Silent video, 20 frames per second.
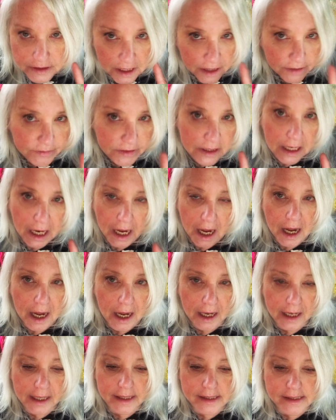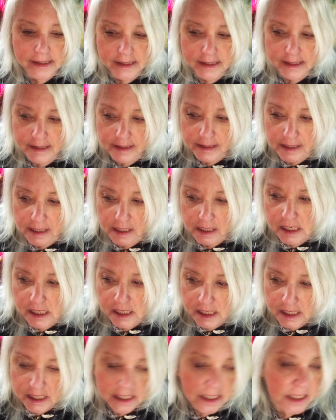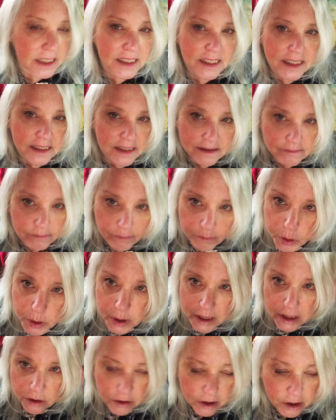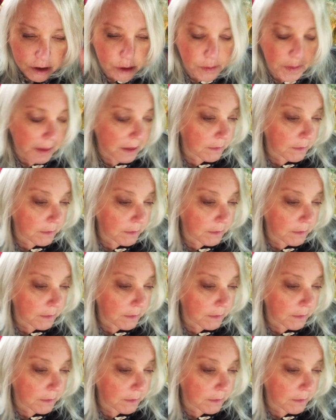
loving eyes and putting their ears back.